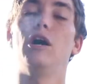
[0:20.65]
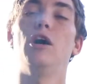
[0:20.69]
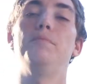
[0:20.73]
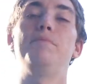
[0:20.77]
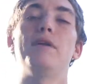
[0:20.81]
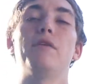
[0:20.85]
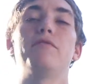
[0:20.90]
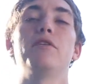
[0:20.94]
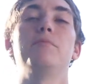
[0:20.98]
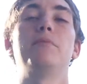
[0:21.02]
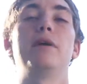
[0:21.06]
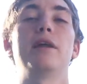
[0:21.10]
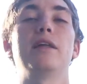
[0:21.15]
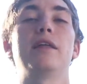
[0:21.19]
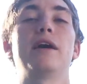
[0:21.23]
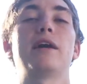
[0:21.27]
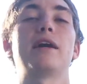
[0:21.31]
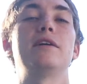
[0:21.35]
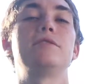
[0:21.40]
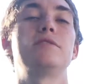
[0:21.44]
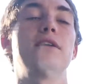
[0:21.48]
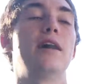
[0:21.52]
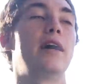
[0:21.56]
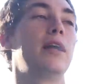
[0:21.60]
everybody, like
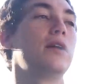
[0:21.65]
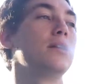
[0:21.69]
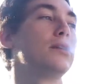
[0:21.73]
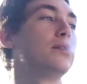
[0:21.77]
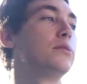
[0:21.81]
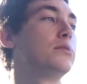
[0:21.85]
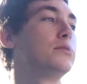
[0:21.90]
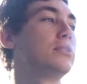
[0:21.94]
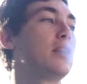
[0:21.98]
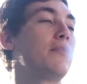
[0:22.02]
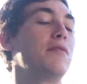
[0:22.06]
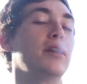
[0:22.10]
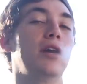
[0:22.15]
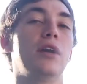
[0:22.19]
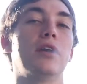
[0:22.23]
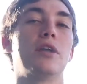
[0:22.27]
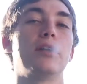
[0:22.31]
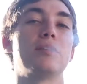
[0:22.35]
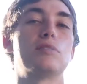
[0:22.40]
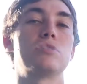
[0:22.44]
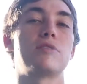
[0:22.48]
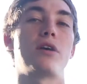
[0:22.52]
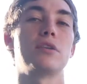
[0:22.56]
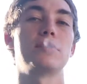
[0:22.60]
I said, is having a
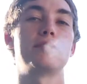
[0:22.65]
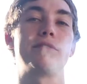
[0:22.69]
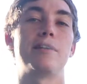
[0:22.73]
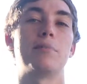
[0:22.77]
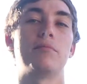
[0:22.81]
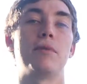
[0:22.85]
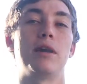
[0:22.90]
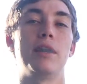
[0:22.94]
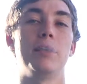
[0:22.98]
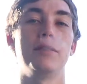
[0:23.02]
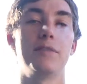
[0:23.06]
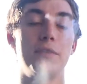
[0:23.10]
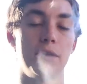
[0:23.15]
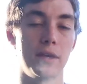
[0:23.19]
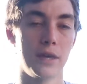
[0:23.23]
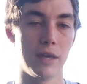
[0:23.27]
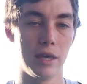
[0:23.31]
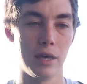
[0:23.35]
good start to their month.